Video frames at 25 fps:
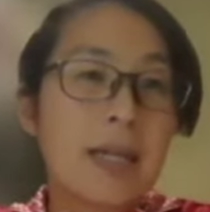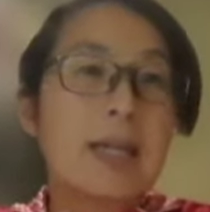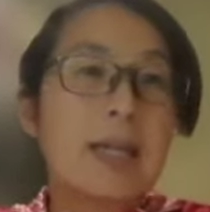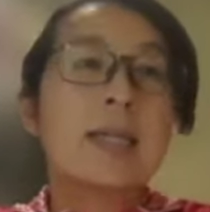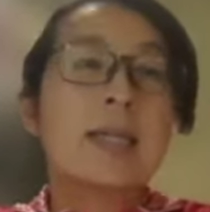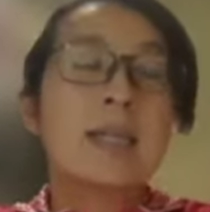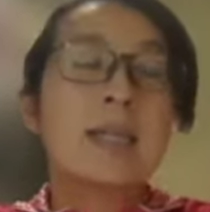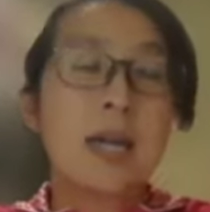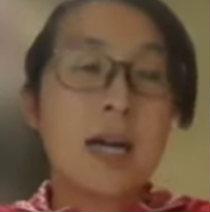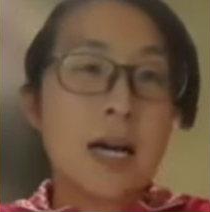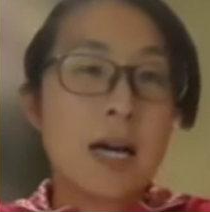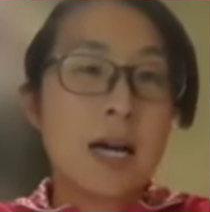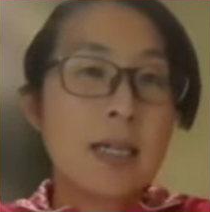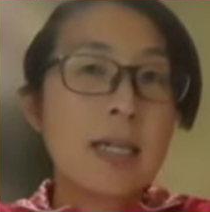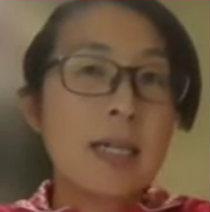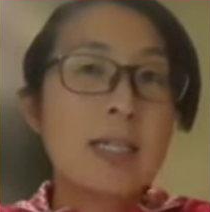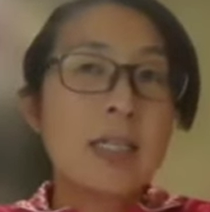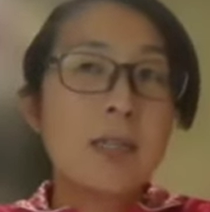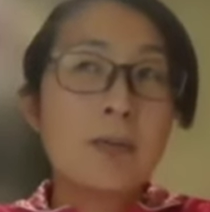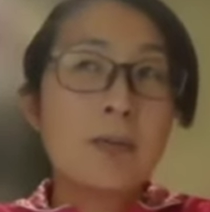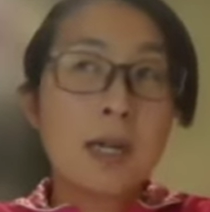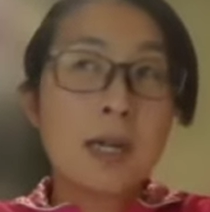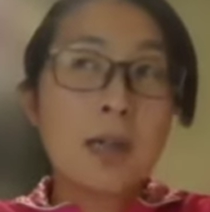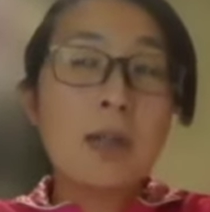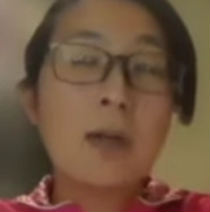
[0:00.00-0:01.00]
yeah
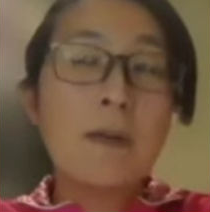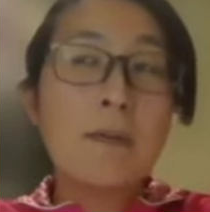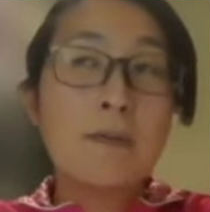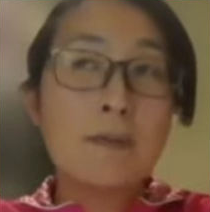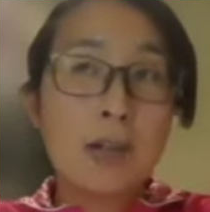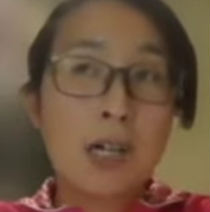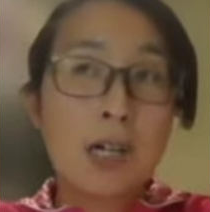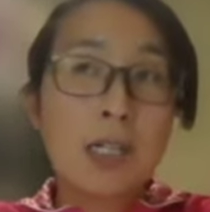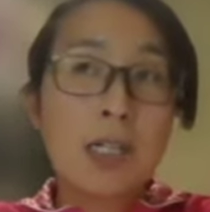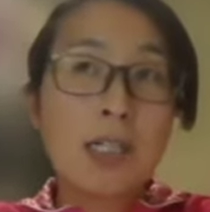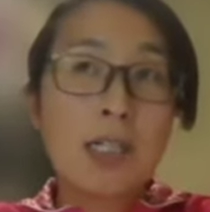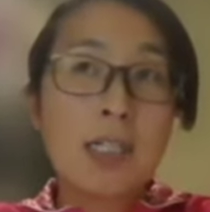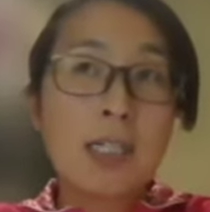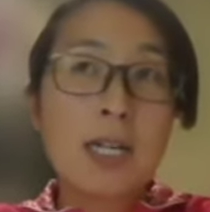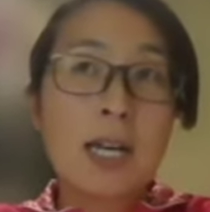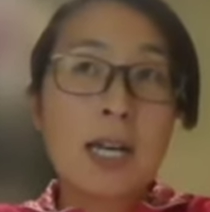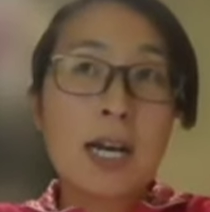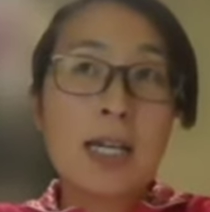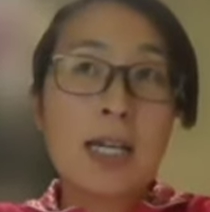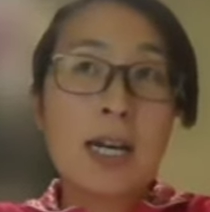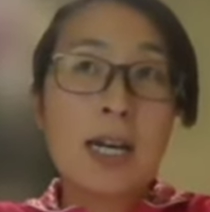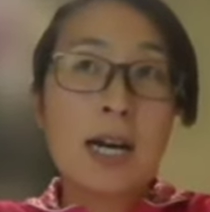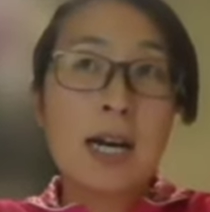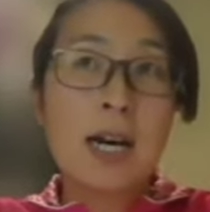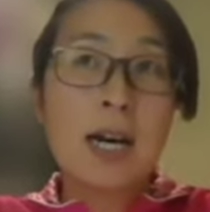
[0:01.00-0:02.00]
that's one of the first thing
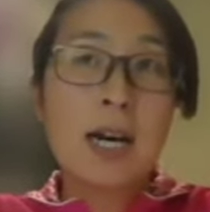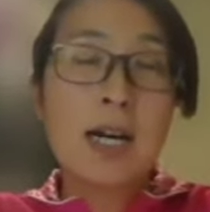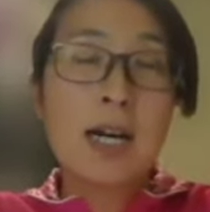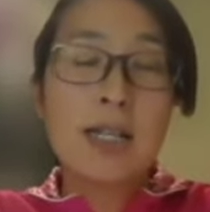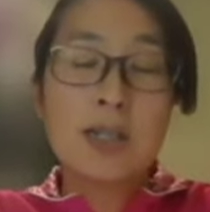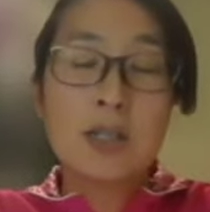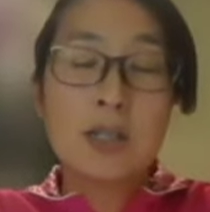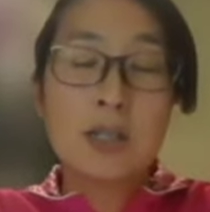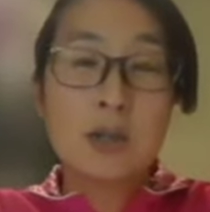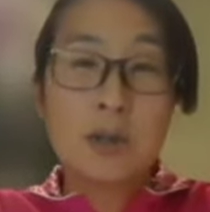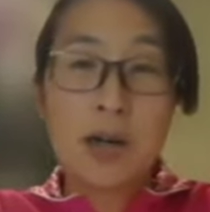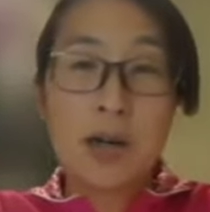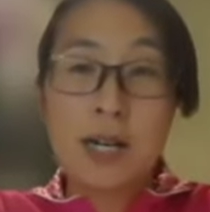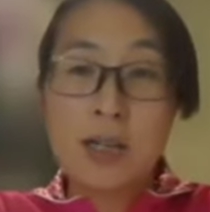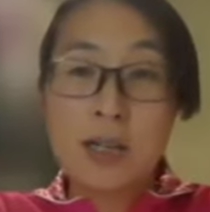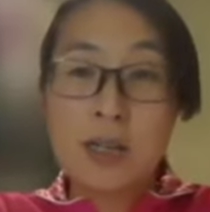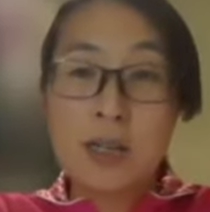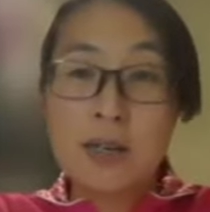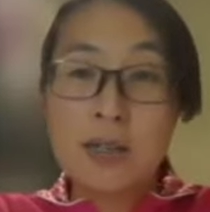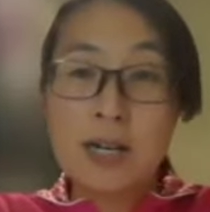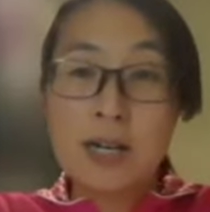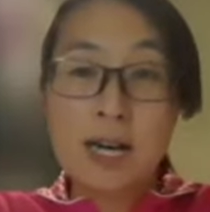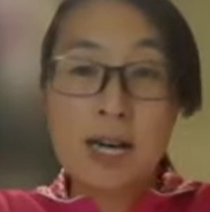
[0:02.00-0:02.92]
i i try to